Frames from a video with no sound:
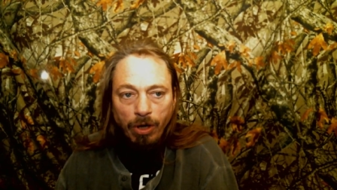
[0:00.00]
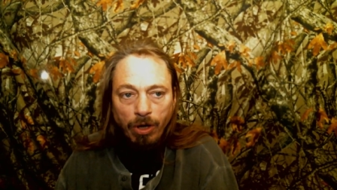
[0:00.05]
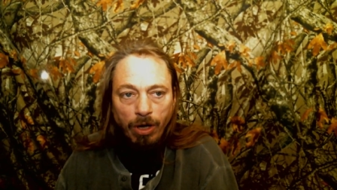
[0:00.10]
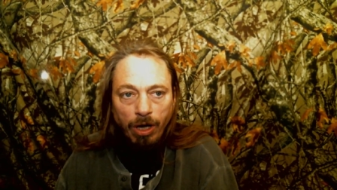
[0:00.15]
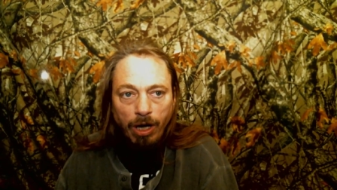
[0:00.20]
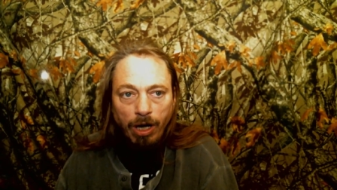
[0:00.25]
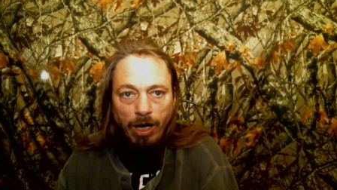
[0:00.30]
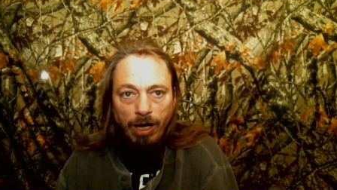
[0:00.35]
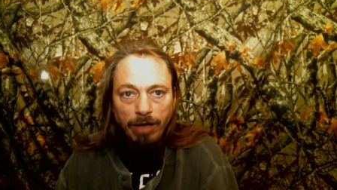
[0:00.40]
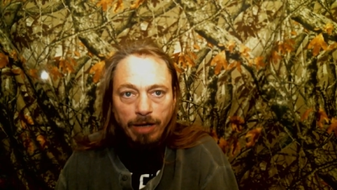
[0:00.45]

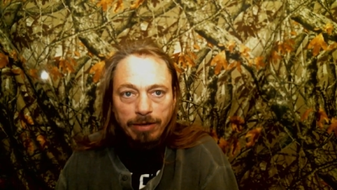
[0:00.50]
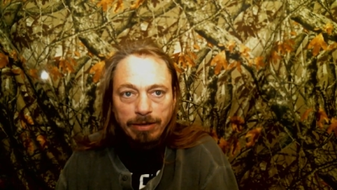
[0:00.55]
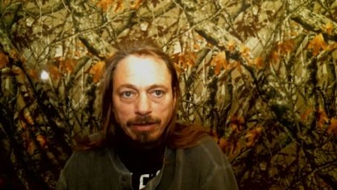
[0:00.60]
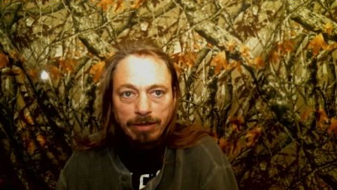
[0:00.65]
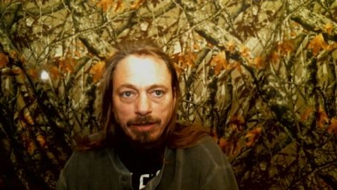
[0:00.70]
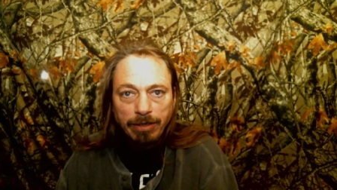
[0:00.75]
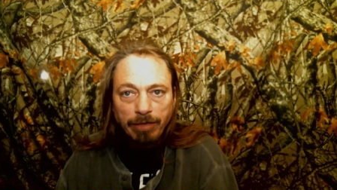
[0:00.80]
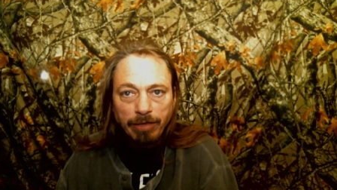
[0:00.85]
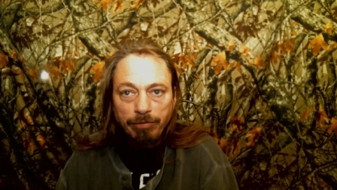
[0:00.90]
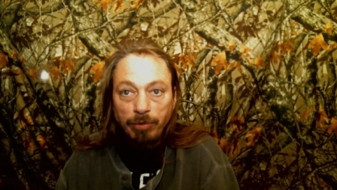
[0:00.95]
Uh,
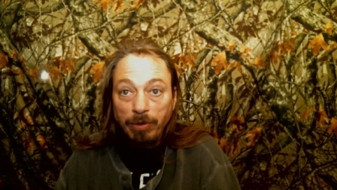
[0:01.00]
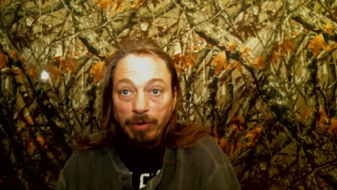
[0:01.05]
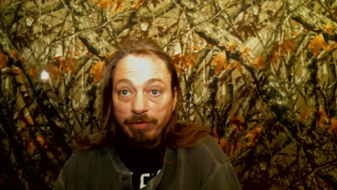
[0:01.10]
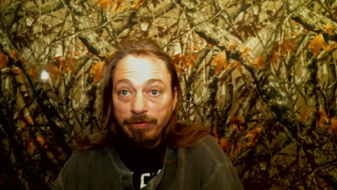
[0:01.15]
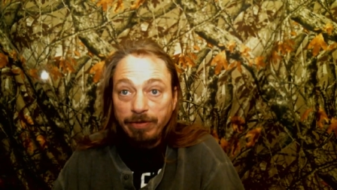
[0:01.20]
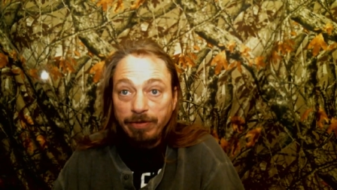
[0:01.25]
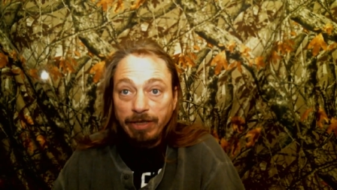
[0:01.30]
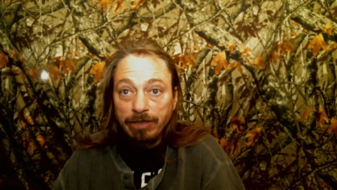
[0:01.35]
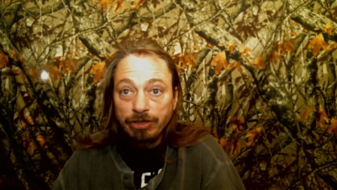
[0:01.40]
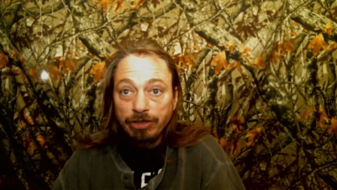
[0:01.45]
if you went
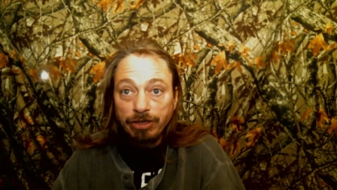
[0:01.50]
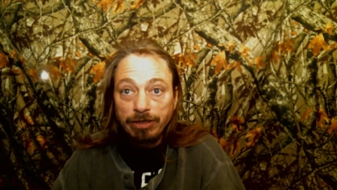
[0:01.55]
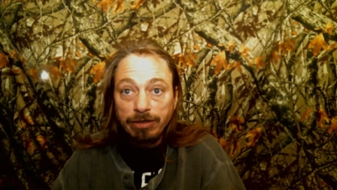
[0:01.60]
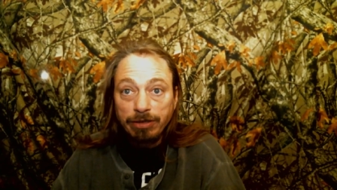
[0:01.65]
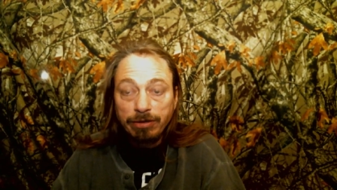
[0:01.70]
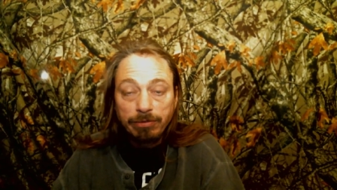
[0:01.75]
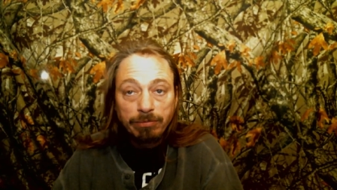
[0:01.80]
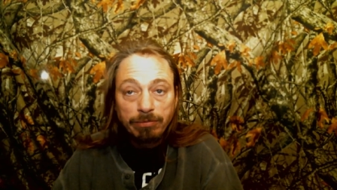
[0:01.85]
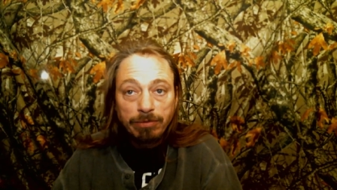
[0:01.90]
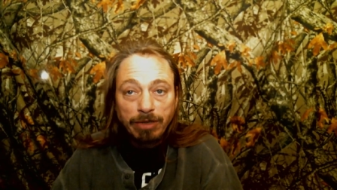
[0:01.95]

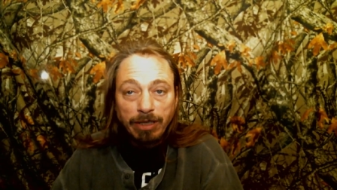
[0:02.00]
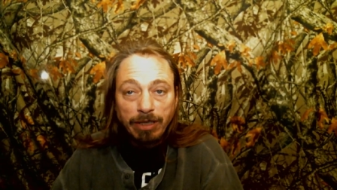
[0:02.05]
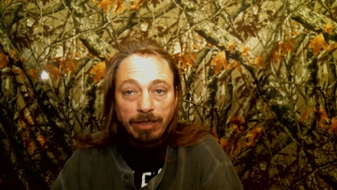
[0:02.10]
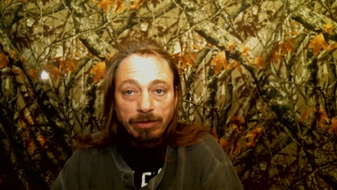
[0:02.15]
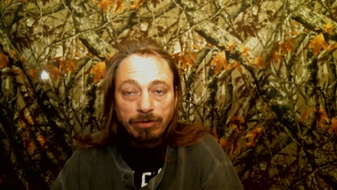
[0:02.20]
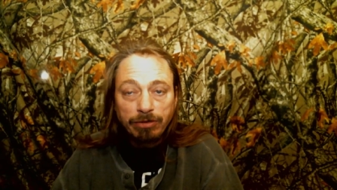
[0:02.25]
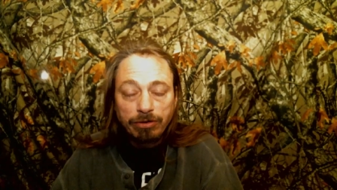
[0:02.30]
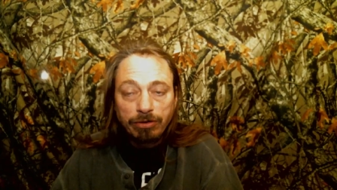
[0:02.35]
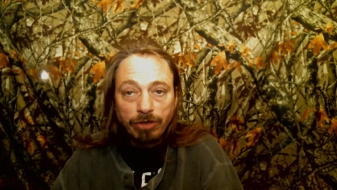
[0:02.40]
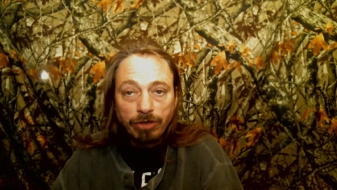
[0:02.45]
fishing and
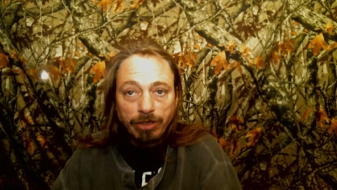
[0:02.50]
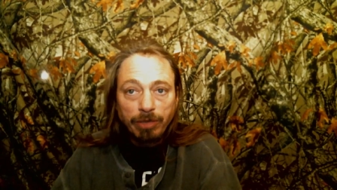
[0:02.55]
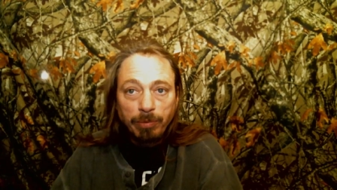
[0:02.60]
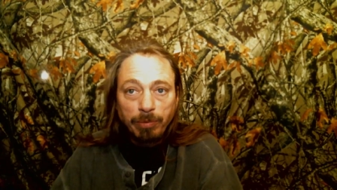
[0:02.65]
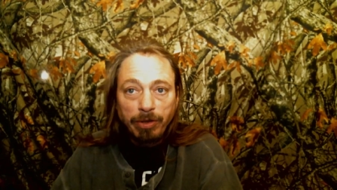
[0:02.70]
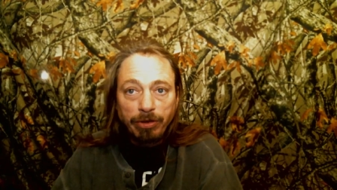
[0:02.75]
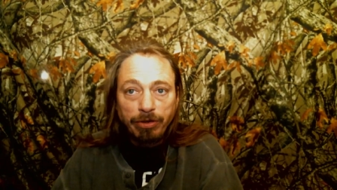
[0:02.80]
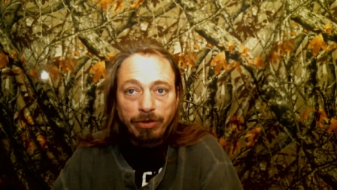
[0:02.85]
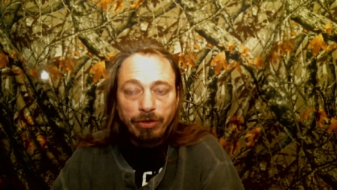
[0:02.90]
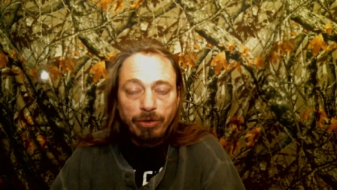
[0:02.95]
took it
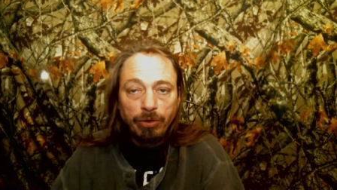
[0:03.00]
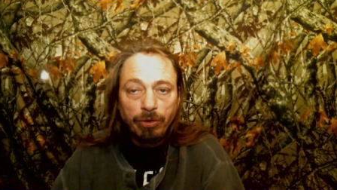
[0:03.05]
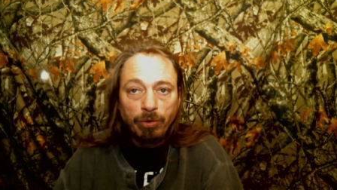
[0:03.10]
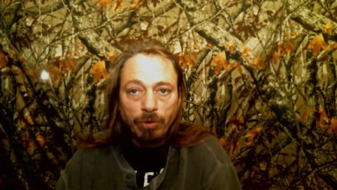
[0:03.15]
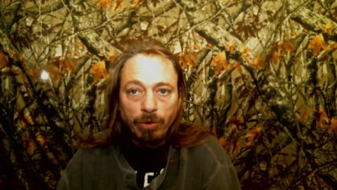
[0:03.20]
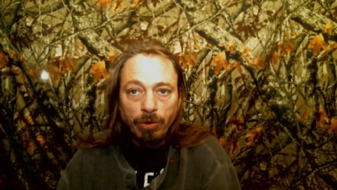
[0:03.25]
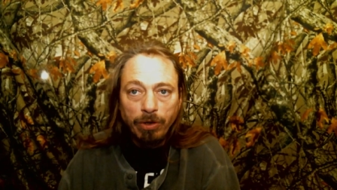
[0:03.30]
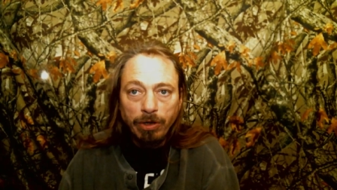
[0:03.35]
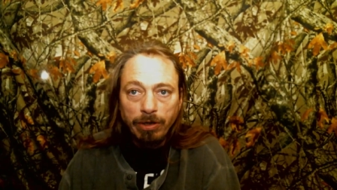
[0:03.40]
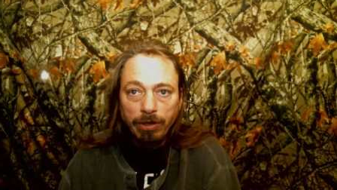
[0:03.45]
with you
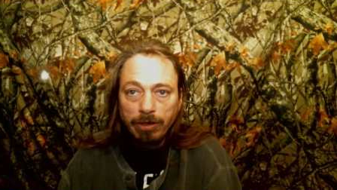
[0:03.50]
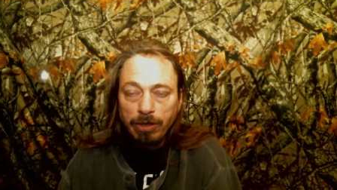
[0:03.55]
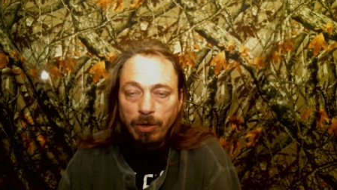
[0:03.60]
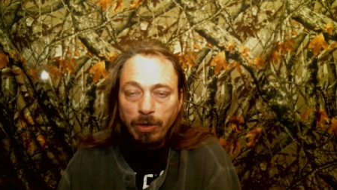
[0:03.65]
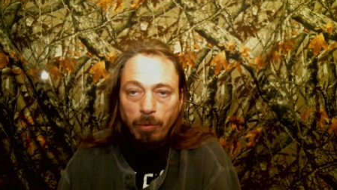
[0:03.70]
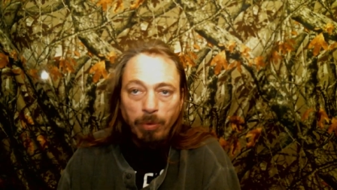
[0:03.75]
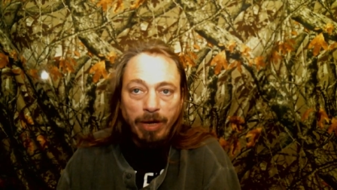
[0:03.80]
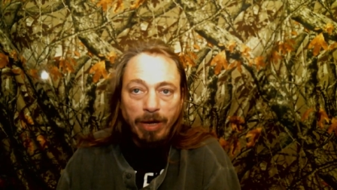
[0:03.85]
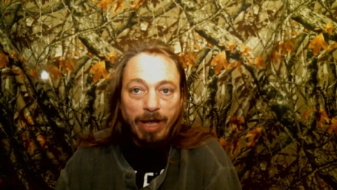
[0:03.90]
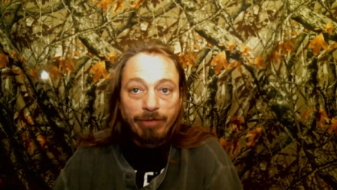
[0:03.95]
or
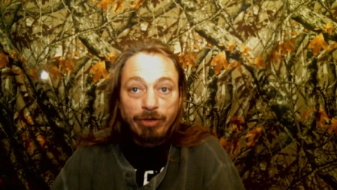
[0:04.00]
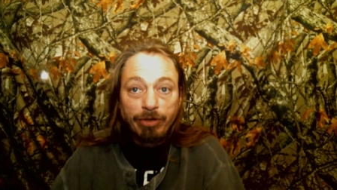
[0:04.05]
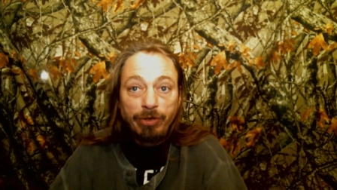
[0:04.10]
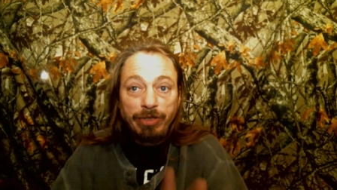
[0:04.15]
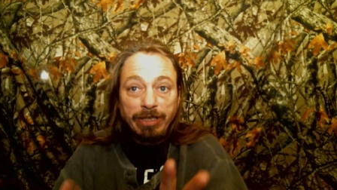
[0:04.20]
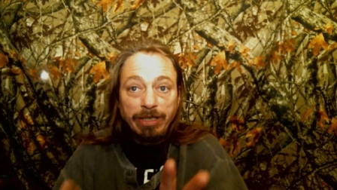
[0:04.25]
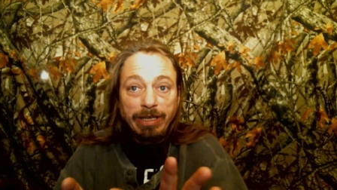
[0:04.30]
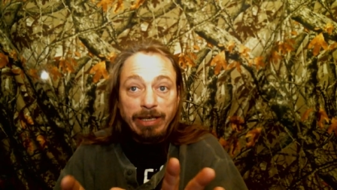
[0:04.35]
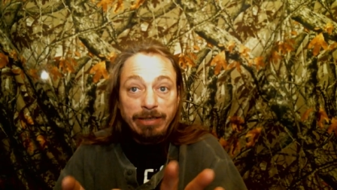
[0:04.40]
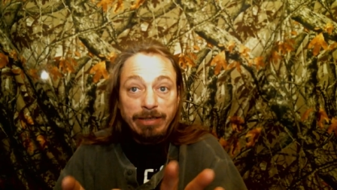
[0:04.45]
whatever you
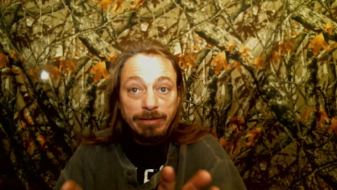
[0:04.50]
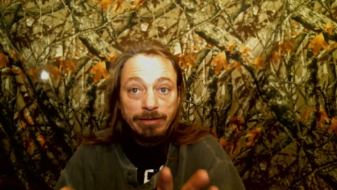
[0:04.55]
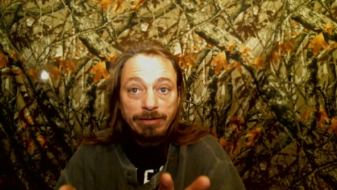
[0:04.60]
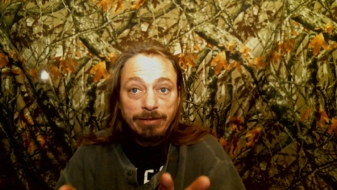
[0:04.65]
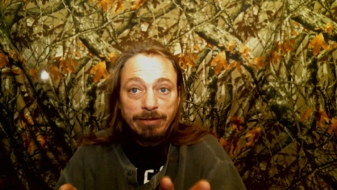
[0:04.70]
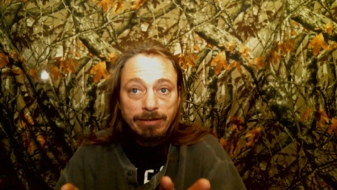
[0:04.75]
did